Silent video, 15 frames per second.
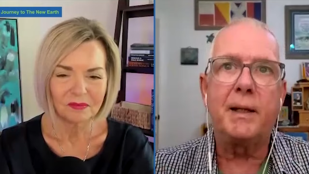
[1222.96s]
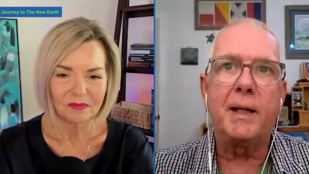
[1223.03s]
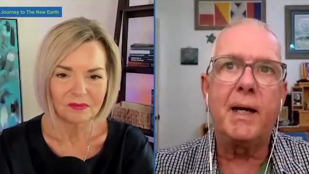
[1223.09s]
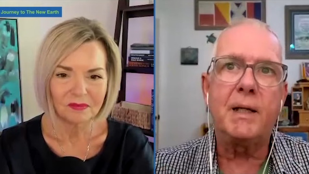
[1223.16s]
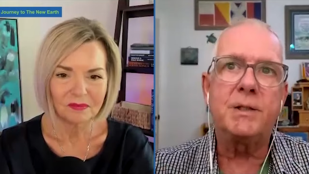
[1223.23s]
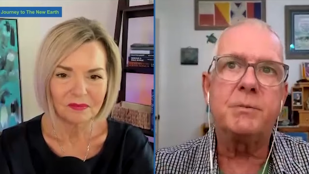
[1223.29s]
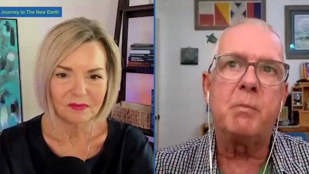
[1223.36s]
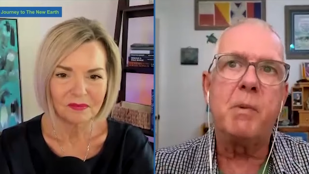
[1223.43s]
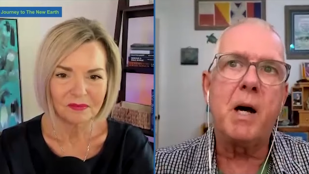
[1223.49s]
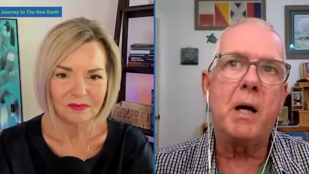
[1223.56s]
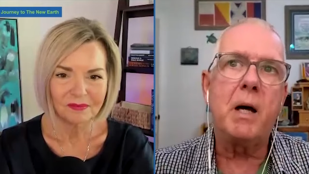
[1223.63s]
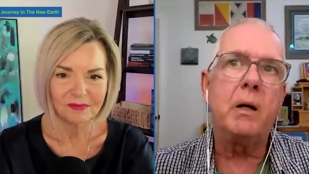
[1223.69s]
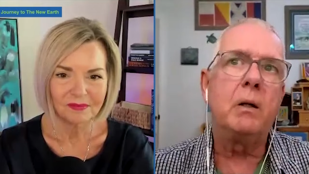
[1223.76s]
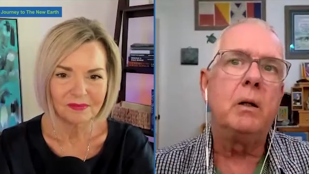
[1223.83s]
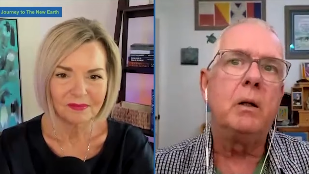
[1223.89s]
Speaker 1: last
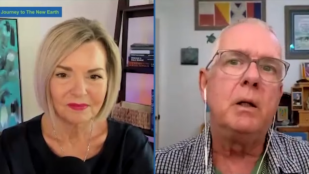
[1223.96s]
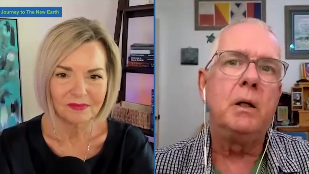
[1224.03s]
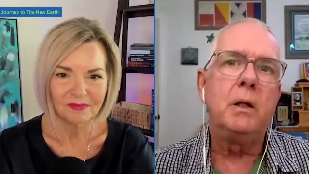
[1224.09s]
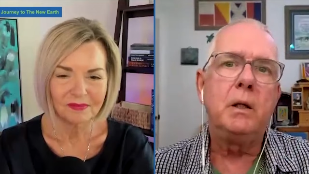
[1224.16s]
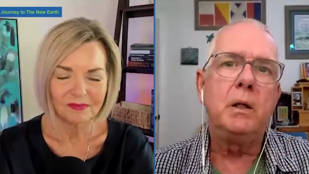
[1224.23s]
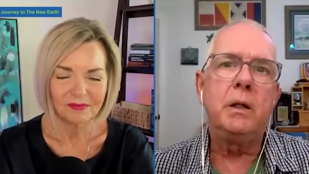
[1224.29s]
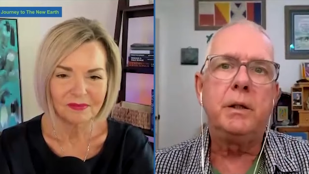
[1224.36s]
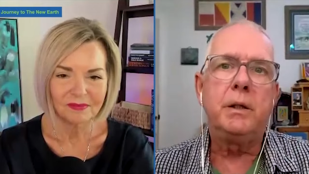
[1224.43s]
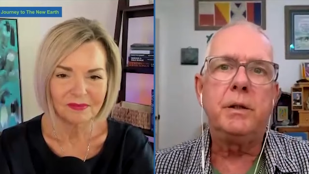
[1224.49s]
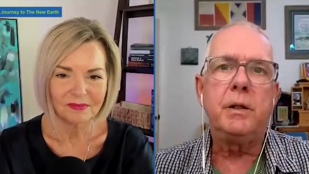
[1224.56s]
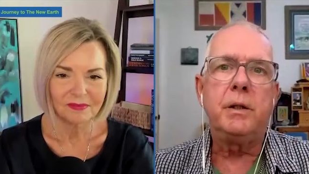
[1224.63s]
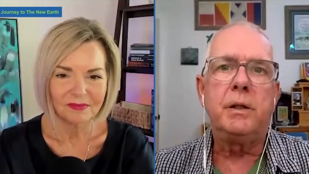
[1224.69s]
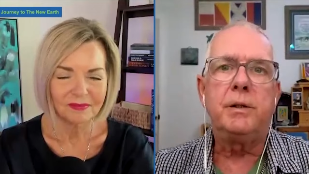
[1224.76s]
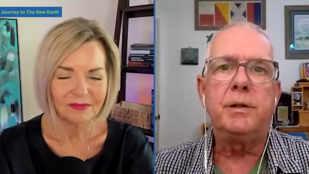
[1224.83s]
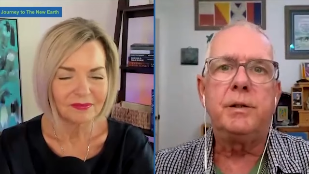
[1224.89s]
mile in
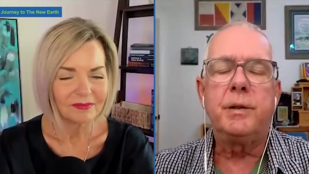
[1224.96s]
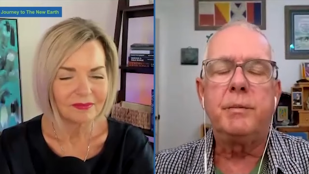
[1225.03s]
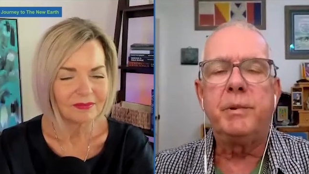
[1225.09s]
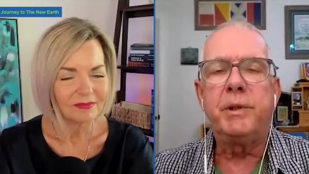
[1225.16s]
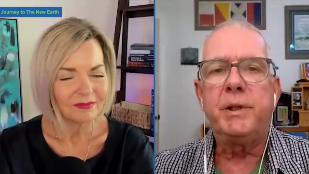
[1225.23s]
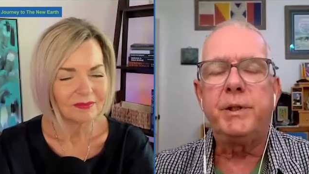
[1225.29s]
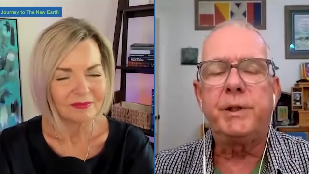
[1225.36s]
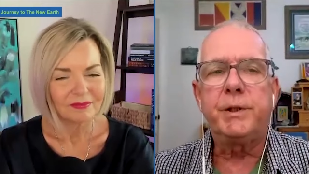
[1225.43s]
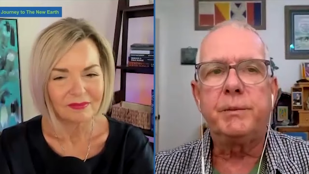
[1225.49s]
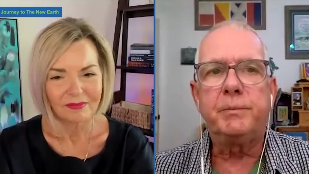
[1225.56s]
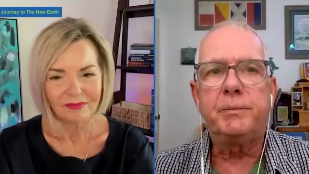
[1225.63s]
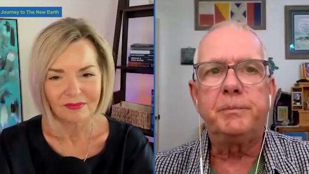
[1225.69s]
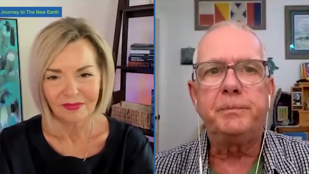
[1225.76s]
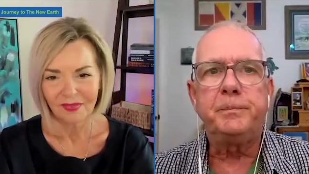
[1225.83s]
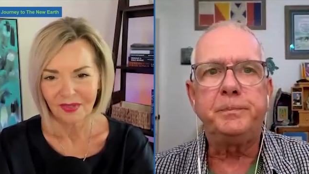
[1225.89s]
into the beach.
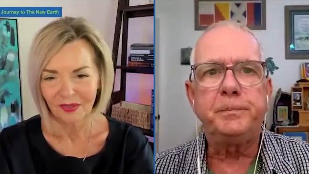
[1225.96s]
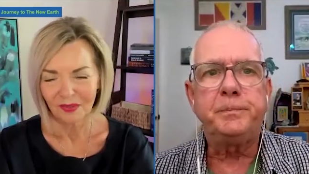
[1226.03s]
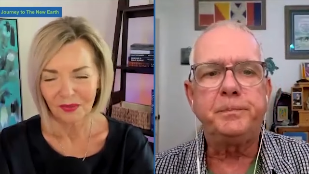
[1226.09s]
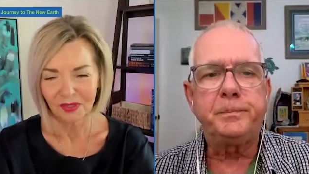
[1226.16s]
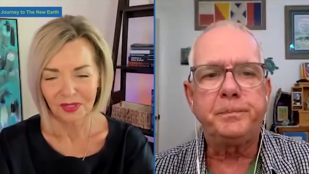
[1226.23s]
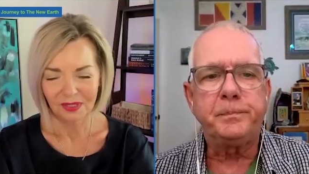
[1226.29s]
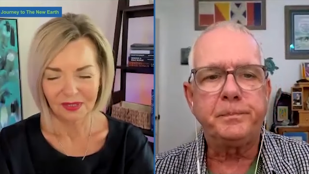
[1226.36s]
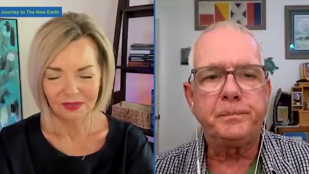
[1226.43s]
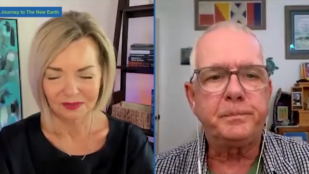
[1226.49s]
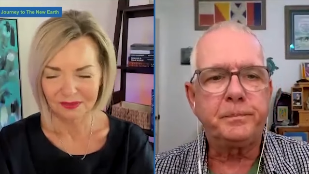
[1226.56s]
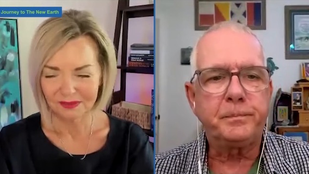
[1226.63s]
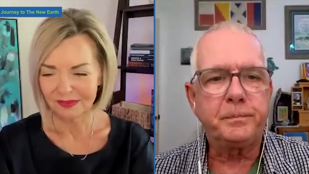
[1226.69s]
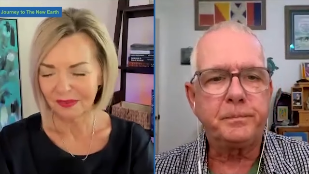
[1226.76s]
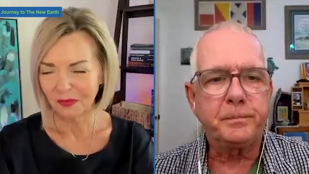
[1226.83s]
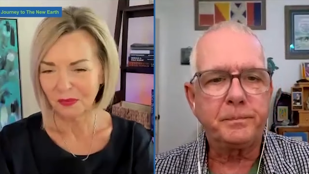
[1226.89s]
Speaker 2: Wow.
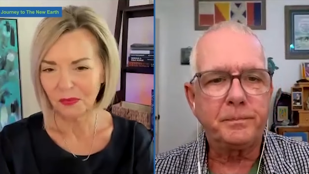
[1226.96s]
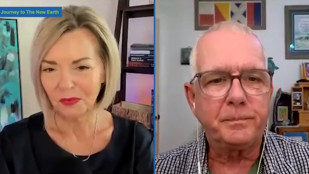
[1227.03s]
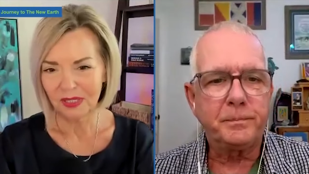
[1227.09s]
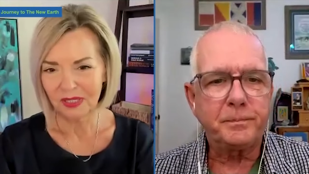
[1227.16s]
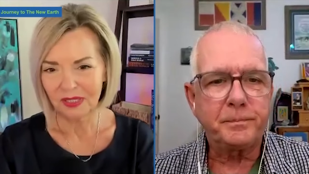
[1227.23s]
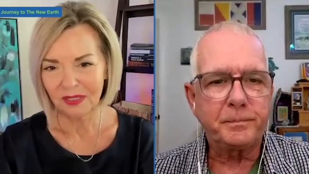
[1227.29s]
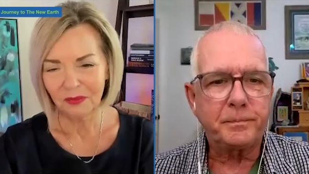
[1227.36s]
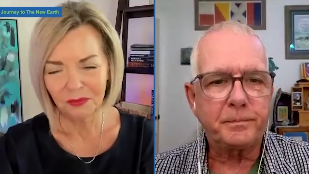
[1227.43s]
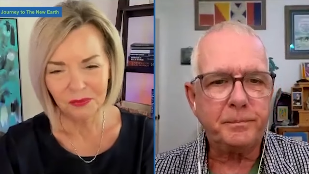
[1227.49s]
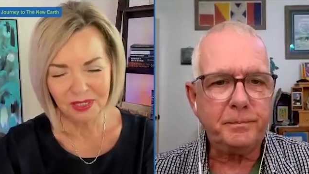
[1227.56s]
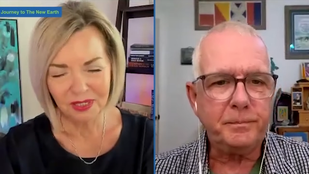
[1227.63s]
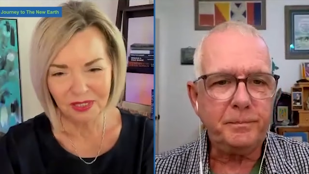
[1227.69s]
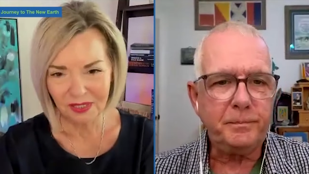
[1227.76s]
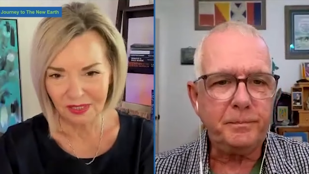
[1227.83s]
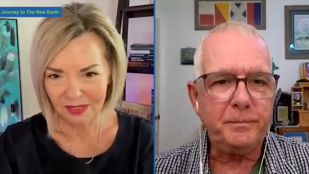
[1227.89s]
What an,
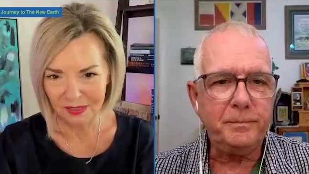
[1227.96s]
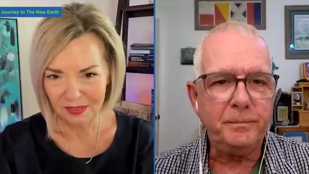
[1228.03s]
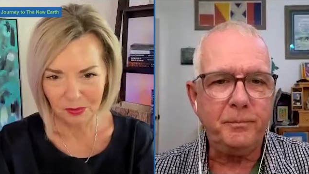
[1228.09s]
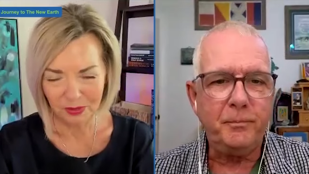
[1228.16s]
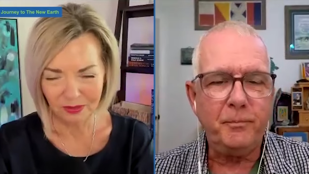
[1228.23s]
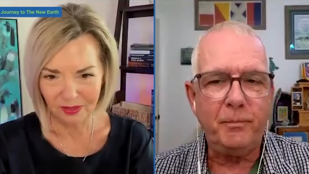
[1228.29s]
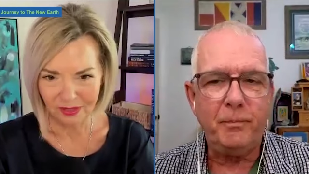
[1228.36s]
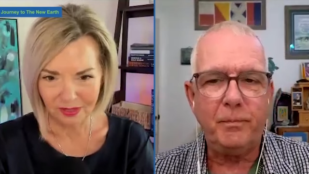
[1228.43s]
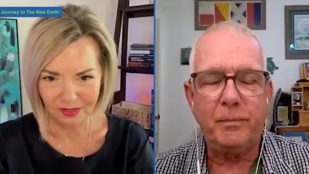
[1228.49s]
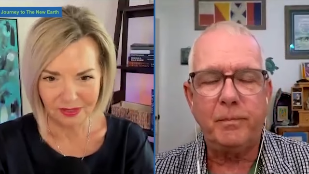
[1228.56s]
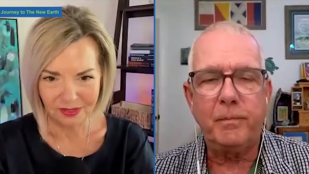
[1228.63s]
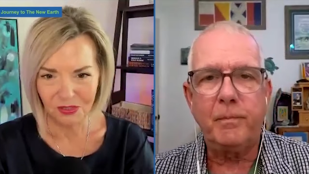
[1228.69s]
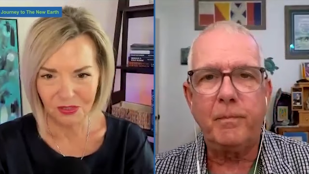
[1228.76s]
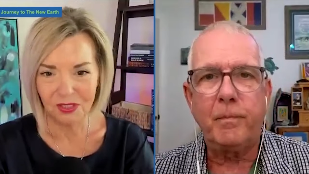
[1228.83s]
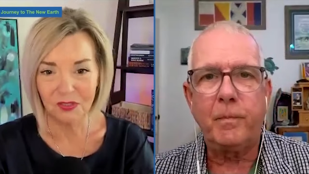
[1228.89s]
what an
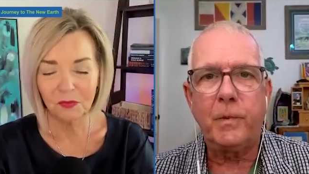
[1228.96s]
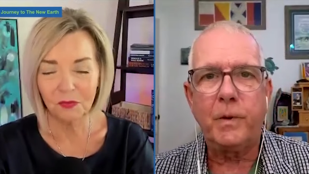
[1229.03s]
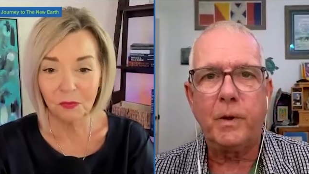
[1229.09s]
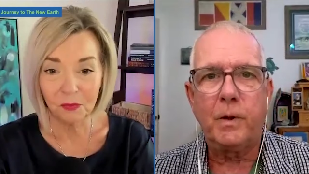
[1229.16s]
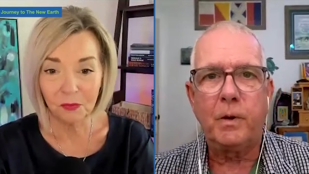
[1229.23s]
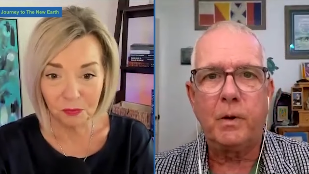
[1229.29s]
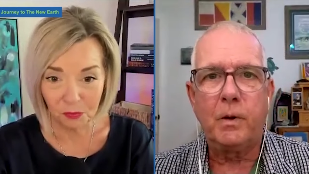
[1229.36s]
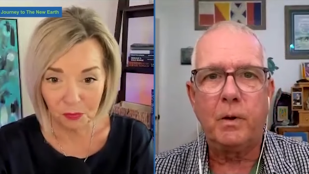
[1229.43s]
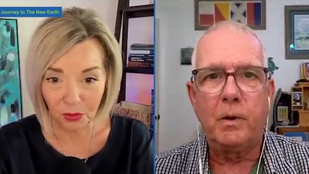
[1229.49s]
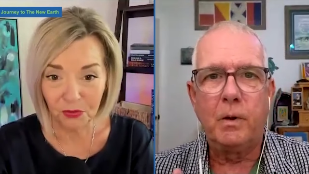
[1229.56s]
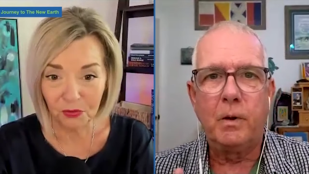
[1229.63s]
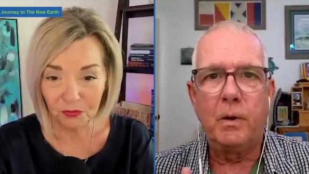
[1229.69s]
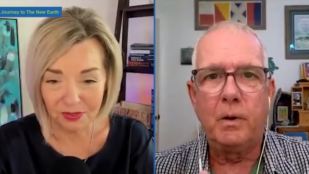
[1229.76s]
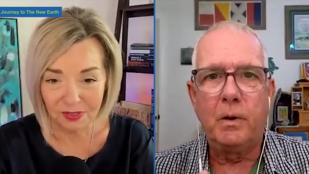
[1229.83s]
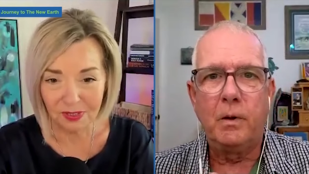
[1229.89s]
experience, just
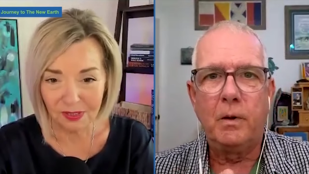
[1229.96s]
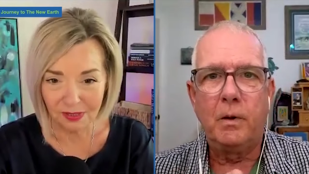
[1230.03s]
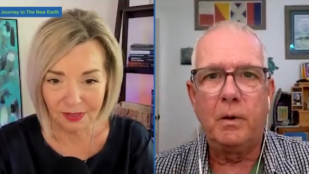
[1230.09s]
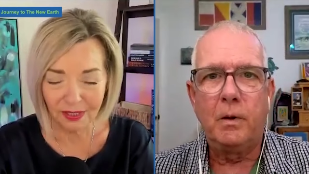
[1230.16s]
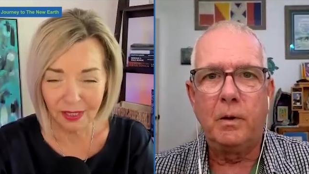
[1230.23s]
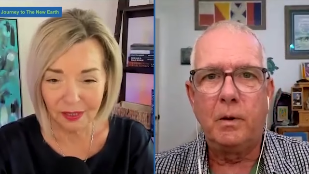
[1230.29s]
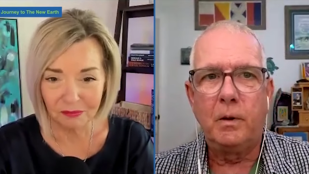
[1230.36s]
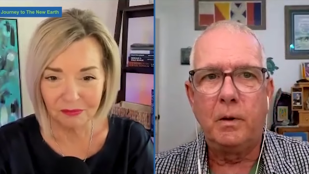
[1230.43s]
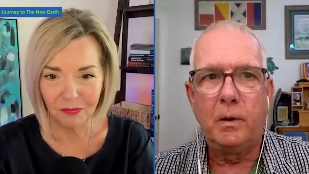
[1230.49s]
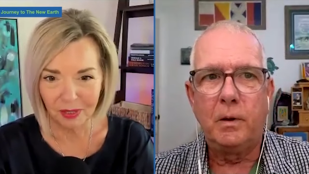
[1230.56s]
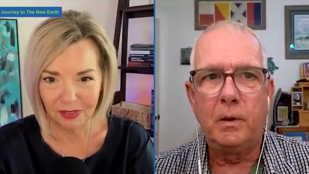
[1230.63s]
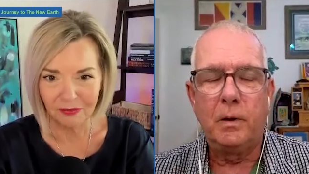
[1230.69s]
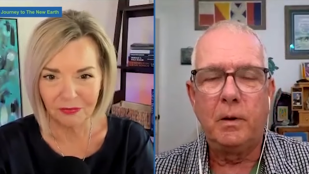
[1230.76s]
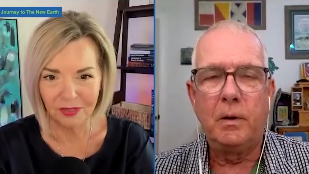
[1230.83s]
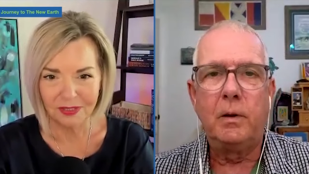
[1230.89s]
both physically and
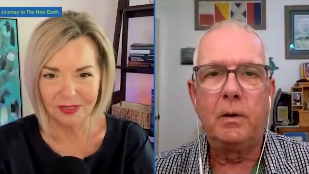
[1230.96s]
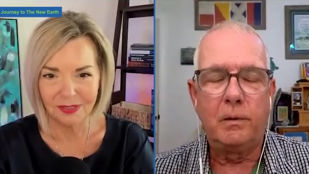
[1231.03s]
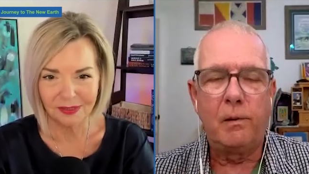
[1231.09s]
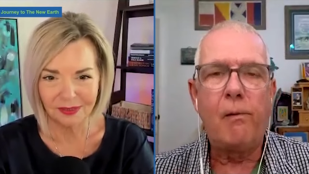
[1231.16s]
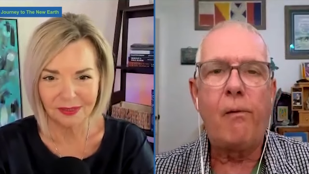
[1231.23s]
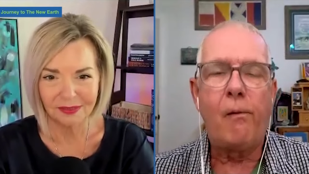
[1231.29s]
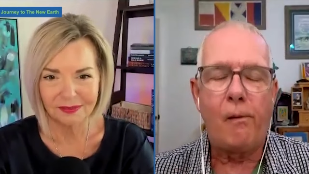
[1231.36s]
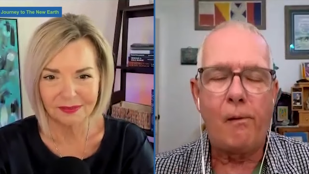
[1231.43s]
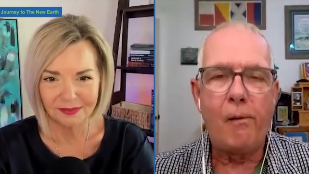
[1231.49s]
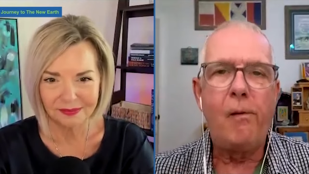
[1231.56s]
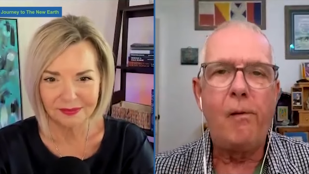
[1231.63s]
metaphysically.